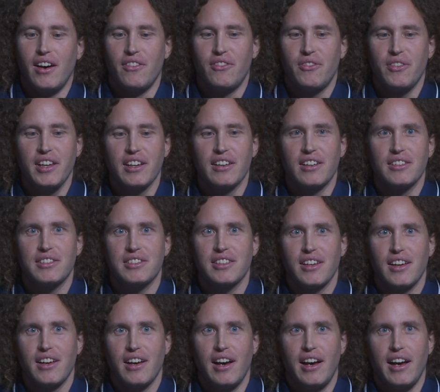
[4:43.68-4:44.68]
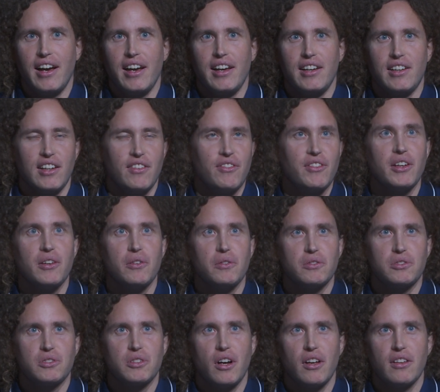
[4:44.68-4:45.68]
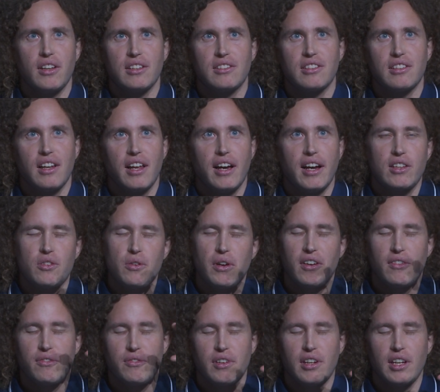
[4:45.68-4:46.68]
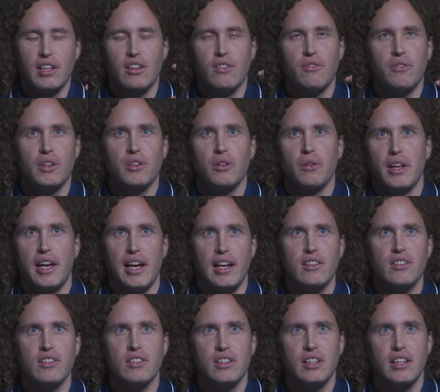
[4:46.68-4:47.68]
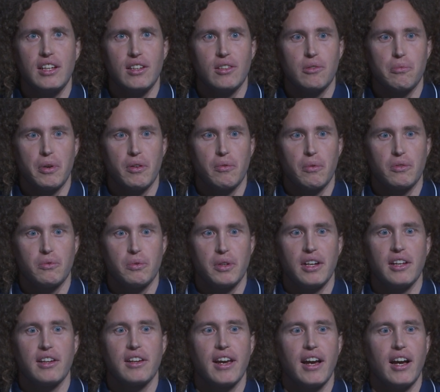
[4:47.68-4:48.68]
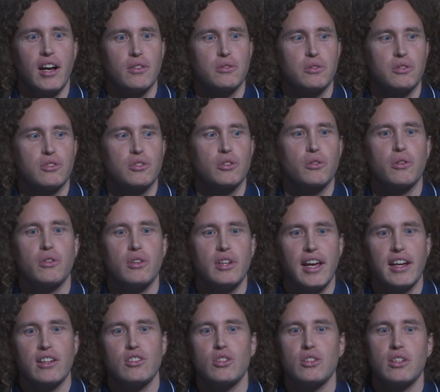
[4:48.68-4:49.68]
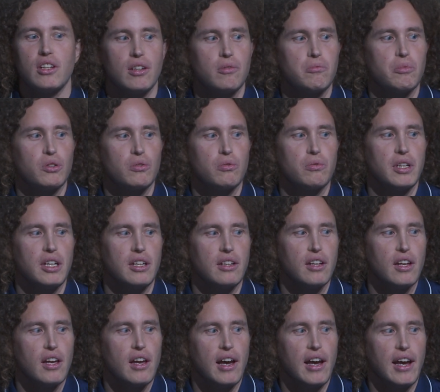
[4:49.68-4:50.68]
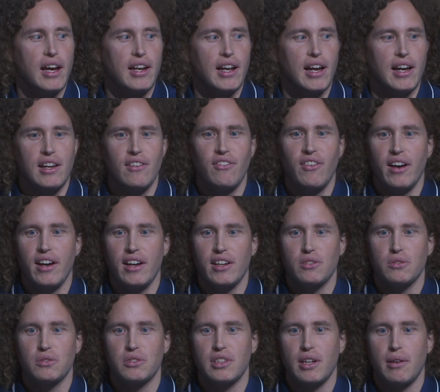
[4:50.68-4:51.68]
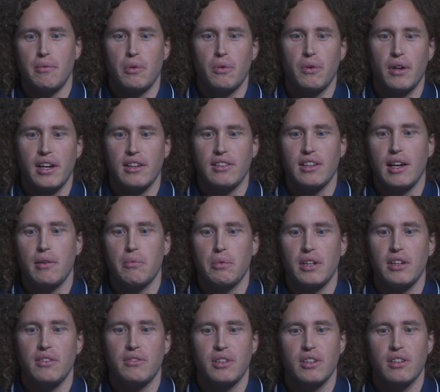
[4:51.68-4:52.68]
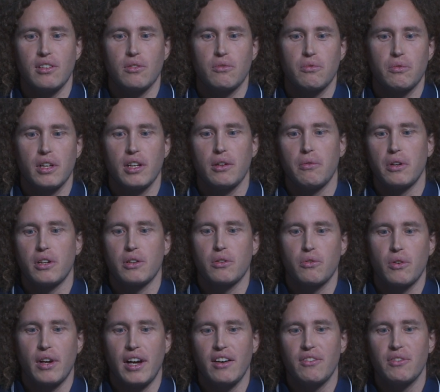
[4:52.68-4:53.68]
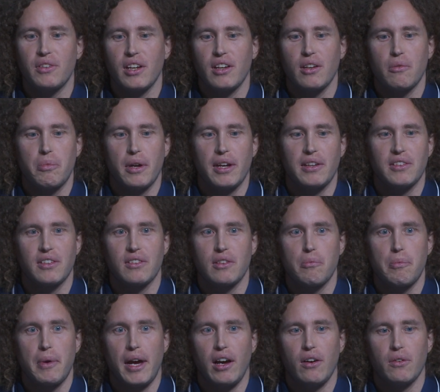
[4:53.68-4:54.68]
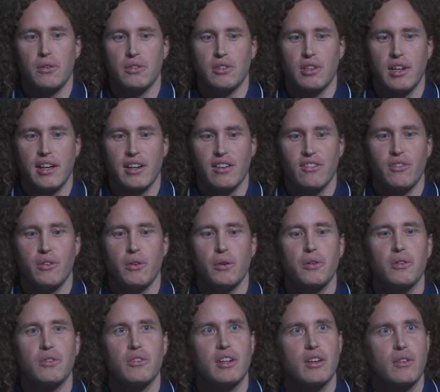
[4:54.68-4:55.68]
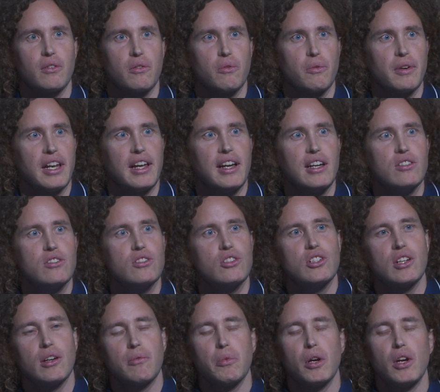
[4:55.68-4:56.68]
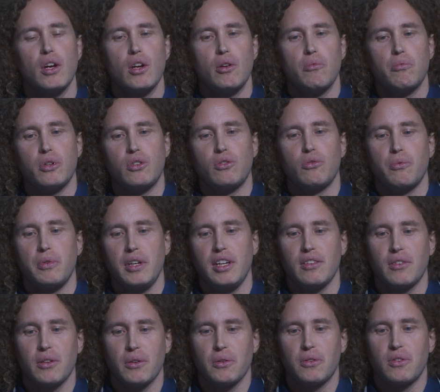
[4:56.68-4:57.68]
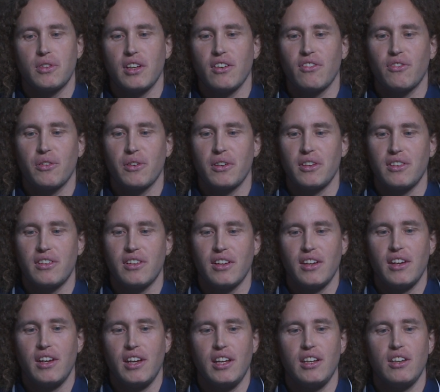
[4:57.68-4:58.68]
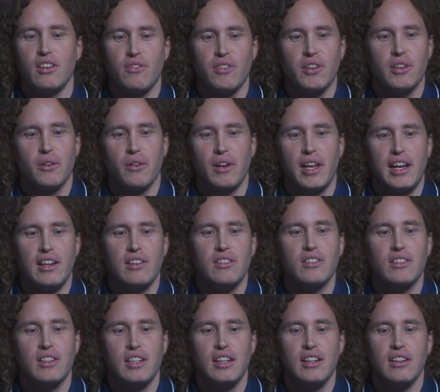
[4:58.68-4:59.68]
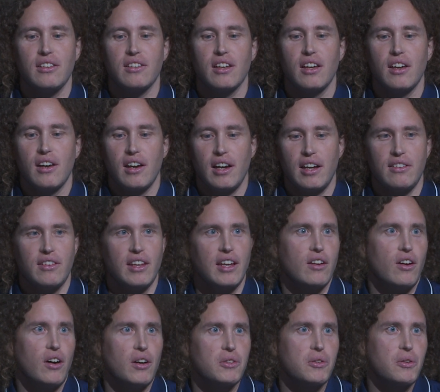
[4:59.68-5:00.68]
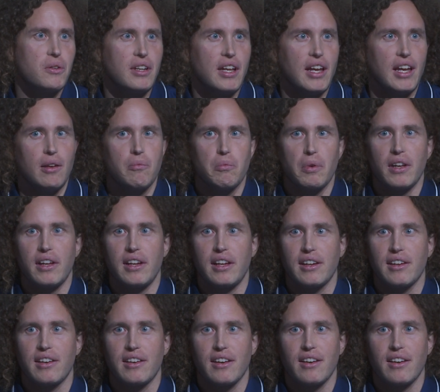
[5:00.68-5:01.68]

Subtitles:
fields. And if you saw that slide, you have individual entities, but what really counts is the connection in between. And if I had to summarize, I believe this is really what a graph database is about. It's like focusing on the relationship between those different individual entities, and then also enabling